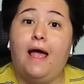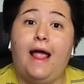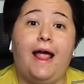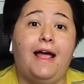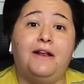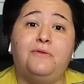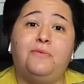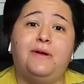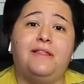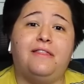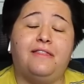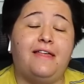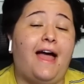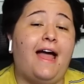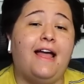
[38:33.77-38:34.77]
And
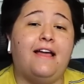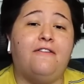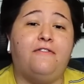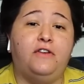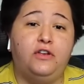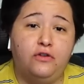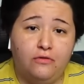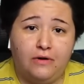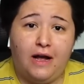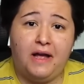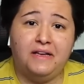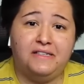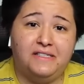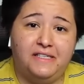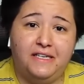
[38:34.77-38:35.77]
with that, if you
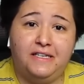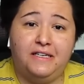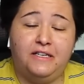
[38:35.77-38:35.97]
guys did